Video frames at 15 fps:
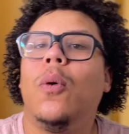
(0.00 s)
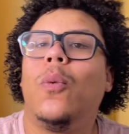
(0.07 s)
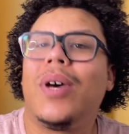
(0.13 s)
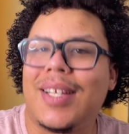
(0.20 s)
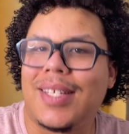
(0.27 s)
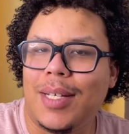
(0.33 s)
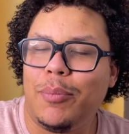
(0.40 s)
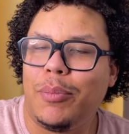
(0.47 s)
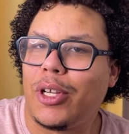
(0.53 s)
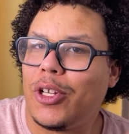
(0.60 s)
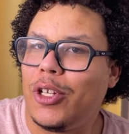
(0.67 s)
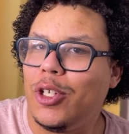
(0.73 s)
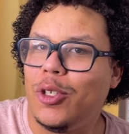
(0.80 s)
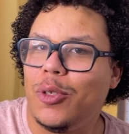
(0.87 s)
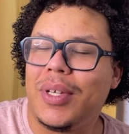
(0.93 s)
What is up,
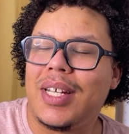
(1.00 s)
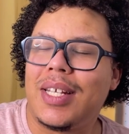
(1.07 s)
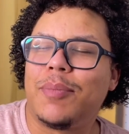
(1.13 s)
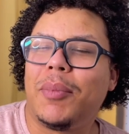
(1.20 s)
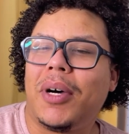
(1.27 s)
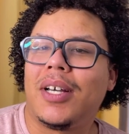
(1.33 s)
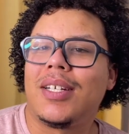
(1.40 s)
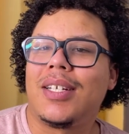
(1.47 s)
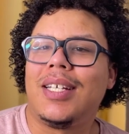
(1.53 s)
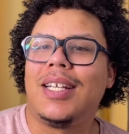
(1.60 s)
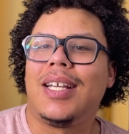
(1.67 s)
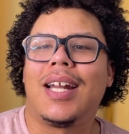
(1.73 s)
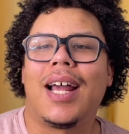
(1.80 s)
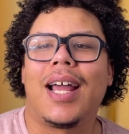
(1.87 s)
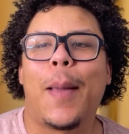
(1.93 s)
BookTube? It is Monty,
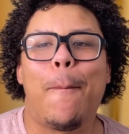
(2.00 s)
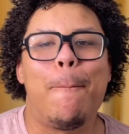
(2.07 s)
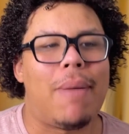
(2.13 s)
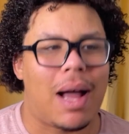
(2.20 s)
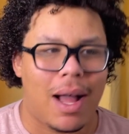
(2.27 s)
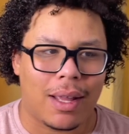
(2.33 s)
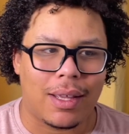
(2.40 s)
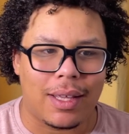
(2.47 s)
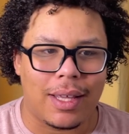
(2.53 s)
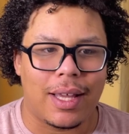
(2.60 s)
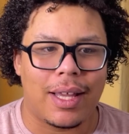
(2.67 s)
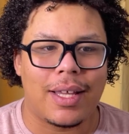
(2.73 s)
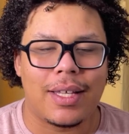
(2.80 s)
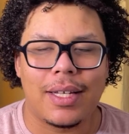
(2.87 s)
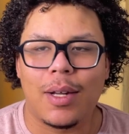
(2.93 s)
and I am back
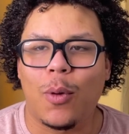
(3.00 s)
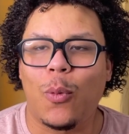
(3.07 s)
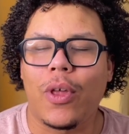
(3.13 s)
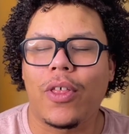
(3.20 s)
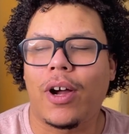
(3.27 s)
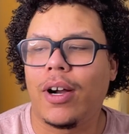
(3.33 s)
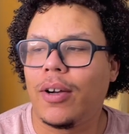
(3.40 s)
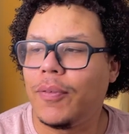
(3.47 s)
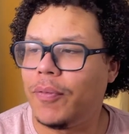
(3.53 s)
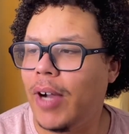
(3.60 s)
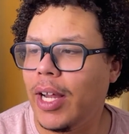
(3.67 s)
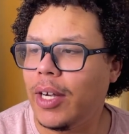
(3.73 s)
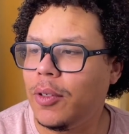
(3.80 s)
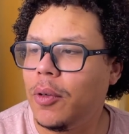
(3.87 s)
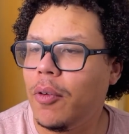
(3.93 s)
again with our
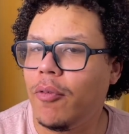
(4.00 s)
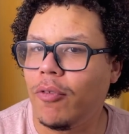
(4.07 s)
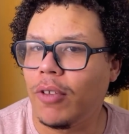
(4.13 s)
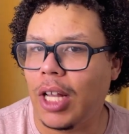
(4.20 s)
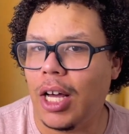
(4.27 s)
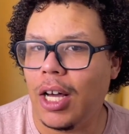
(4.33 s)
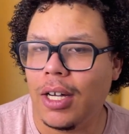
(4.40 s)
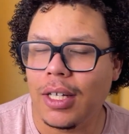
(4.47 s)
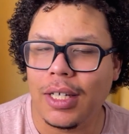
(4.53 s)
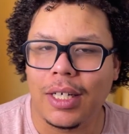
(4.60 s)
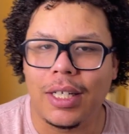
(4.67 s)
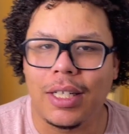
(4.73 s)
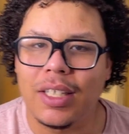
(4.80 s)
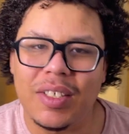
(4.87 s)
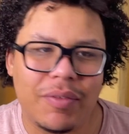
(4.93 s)
final vlog
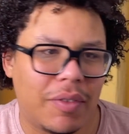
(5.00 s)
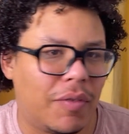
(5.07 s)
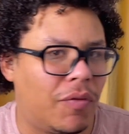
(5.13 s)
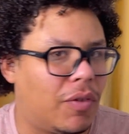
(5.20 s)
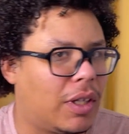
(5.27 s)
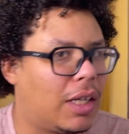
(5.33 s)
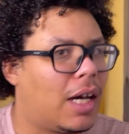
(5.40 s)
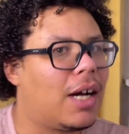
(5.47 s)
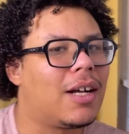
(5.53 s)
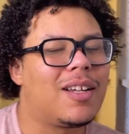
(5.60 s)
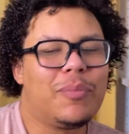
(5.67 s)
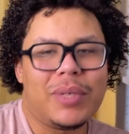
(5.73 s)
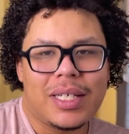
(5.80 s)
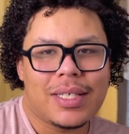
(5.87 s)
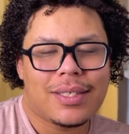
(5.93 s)
of
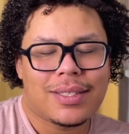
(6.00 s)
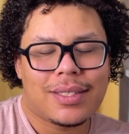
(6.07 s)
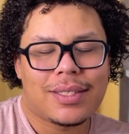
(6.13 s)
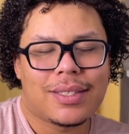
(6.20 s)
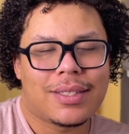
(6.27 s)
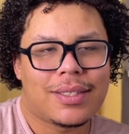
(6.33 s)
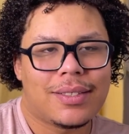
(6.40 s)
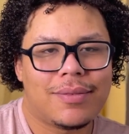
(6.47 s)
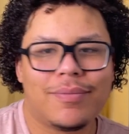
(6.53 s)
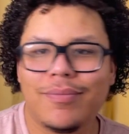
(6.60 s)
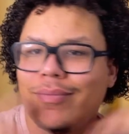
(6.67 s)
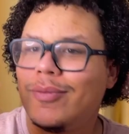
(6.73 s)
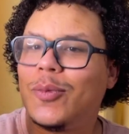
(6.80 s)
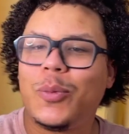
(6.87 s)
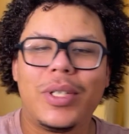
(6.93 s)
Vlogmas.
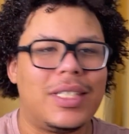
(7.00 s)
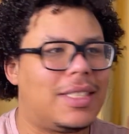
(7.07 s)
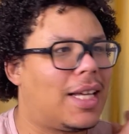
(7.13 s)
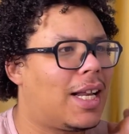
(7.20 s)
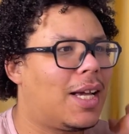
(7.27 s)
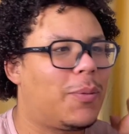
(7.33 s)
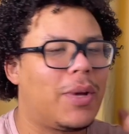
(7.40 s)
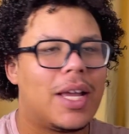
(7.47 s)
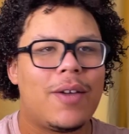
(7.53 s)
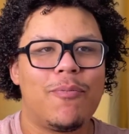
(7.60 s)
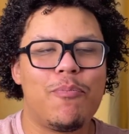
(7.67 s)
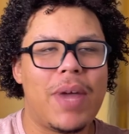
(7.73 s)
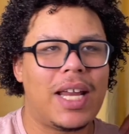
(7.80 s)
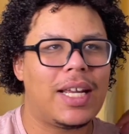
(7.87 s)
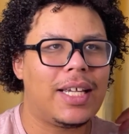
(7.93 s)
We did it. We have
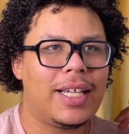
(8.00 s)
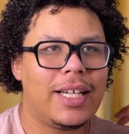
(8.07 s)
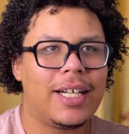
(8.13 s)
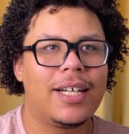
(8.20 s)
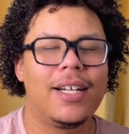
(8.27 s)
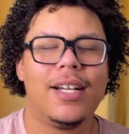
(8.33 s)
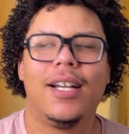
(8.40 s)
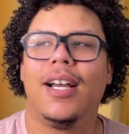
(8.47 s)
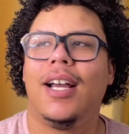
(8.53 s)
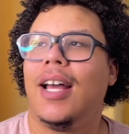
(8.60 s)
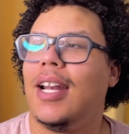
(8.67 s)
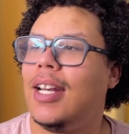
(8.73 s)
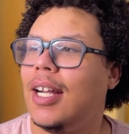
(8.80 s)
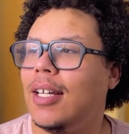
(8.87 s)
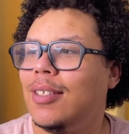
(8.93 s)
made it here.
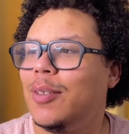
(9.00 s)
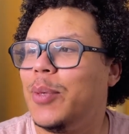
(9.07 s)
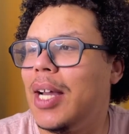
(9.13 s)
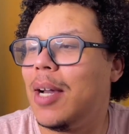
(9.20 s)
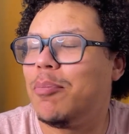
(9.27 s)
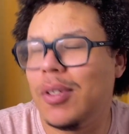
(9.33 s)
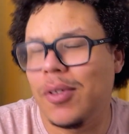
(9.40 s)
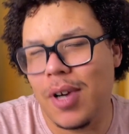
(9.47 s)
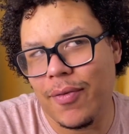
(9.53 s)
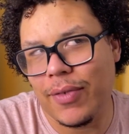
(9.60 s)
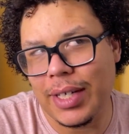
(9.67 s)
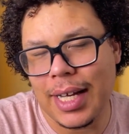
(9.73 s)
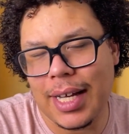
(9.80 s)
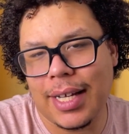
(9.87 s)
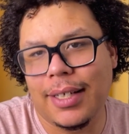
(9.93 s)
Now, did we upload every
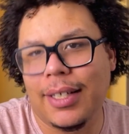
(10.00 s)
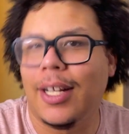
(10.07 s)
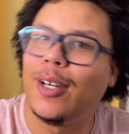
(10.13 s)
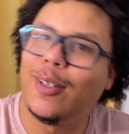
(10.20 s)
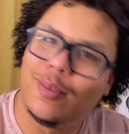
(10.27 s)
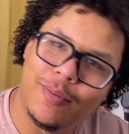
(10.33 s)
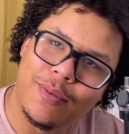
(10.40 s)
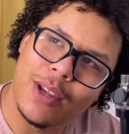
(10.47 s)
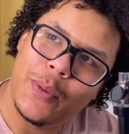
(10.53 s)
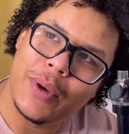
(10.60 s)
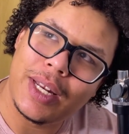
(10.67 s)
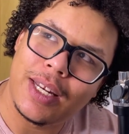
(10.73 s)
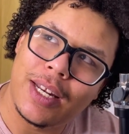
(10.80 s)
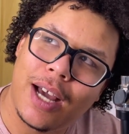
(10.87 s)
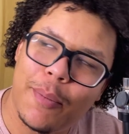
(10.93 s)
day? No. No, we
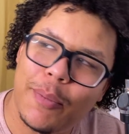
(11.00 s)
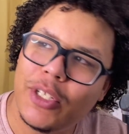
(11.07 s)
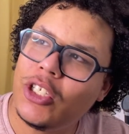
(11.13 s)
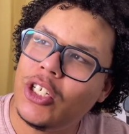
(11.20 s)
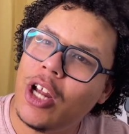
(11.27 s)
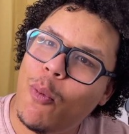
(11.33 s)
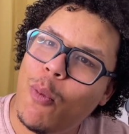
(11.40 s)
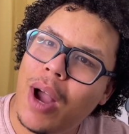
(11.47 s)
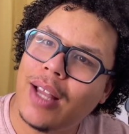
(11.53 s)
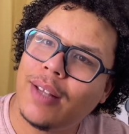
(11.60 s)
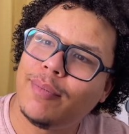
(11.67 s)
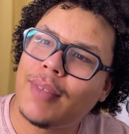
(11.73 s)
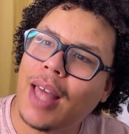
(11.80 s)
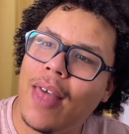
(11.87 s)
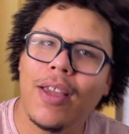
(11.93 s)
did not. But you know what?
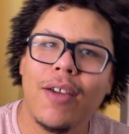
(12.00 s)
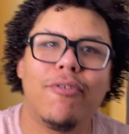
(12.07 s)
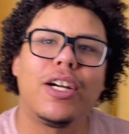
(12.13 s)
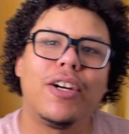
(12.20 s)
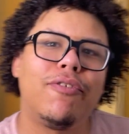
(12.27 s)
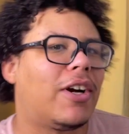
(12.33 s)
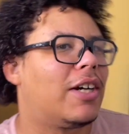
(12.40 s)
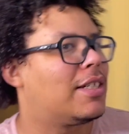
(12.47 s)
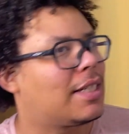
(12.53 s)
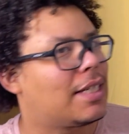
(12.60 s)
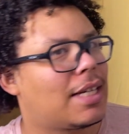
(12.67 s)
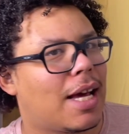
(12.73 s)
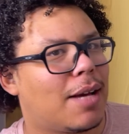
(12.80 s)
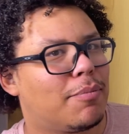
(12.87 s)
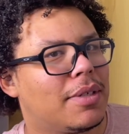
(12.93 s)
I think for our first
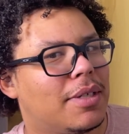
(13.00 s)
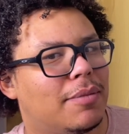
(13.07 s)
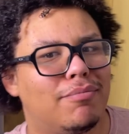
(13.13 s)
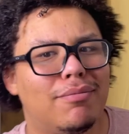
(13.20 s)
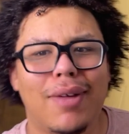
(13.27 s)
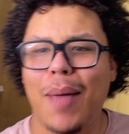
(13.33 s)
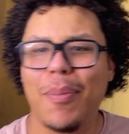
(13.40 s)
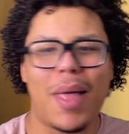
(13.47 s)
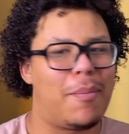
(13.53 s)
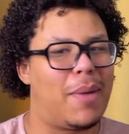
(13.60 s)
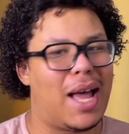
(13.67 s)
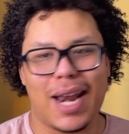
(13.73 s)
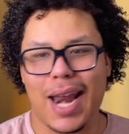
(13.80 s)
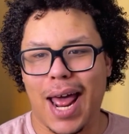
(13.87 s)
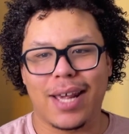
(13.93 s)
attempt, I'm not
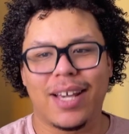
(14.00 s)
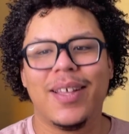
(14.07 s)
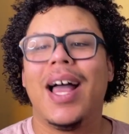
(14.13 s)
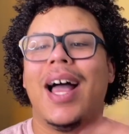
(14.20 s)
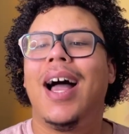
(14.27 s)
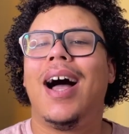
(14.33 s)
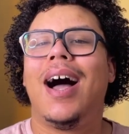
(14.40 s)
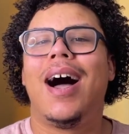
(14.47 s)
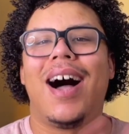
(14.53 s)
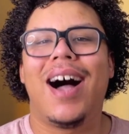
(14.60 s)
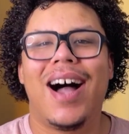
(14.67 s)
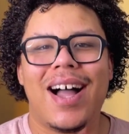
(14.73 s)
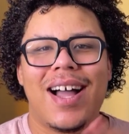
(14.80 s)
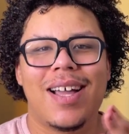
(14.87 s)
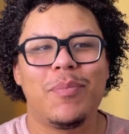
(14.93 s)
mad at
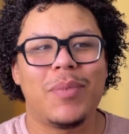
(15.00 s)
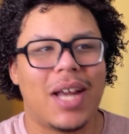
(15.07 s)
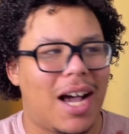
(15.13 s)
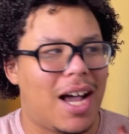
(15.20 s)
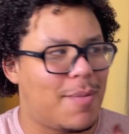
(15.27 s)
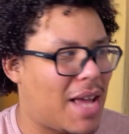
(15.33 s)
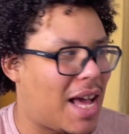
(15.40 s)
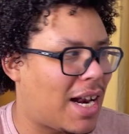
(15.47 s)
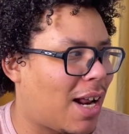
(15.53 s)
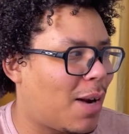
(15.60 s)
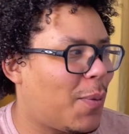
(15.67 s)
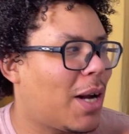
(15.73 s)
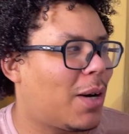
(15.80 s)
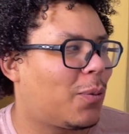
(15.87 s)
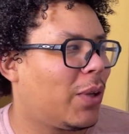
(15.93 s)
it. We
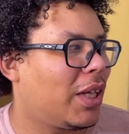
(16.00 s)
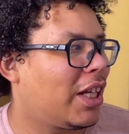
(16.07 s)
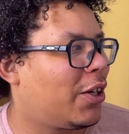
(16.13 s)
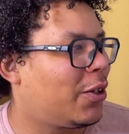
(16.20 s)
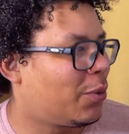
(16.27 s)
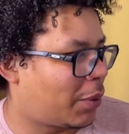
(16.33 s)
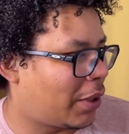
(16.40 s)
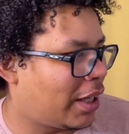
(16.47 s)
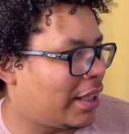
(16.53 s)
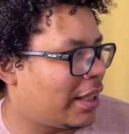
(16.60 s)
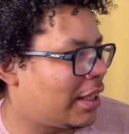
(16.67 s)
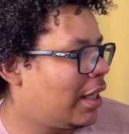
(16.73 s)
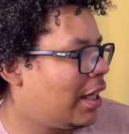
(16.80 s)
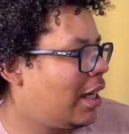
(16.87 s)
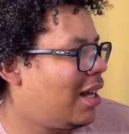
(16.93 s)
had a really good
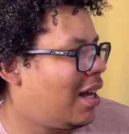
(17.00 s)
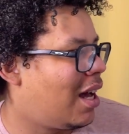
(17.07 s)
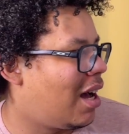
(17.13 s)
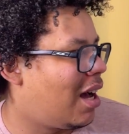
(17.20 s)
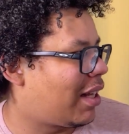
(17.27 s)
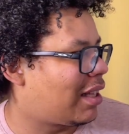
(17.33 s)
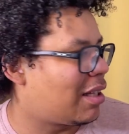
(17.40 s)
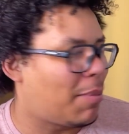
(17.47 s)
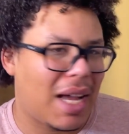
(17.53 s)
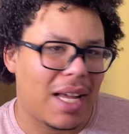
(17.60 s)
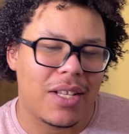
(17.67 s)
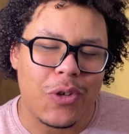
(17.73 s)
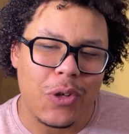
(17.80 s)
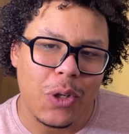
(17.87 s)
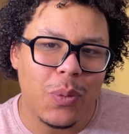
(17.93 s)
run of like the
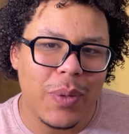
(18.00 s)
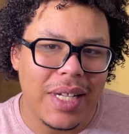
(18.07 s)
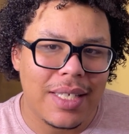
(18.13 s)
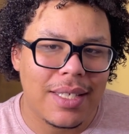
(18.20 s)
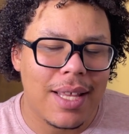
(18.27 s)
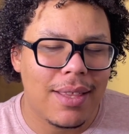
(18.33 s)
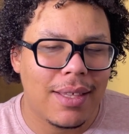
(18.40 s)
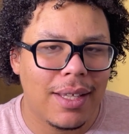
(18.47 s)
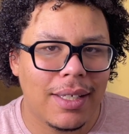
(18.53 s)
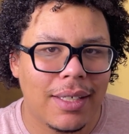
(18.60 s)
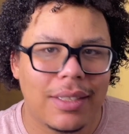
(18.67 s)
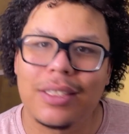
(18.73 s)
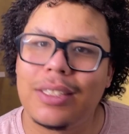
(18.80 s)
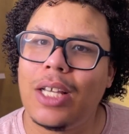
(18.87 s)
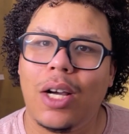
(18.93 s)
past 2 weeks, I think.
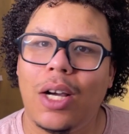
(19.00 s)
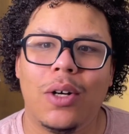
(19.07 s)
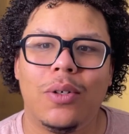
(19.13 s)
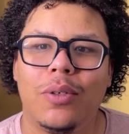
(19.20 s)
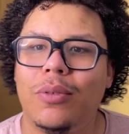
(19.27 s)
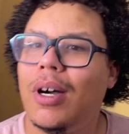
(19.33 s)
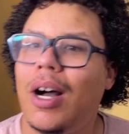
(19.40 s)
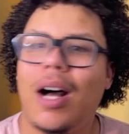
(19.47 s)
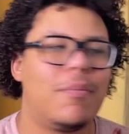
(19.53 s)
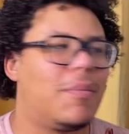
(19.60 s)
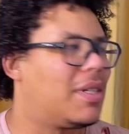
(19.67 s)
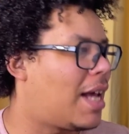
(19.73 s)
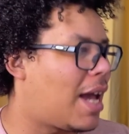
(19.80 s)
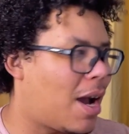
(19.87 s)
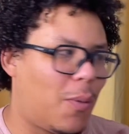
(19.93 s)
So I'm going
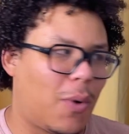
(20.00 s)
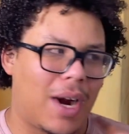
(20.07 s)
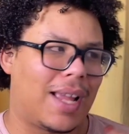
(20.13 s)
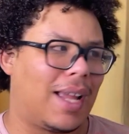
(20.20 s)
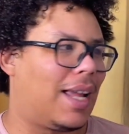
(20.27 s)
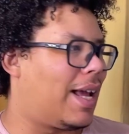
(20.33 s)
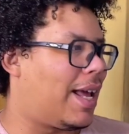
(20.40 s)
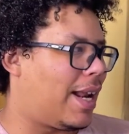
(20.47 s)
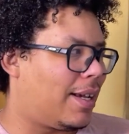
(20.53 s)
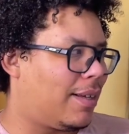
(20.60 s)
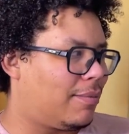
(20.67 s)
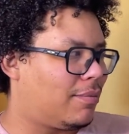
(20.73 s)
to take it where I can get it.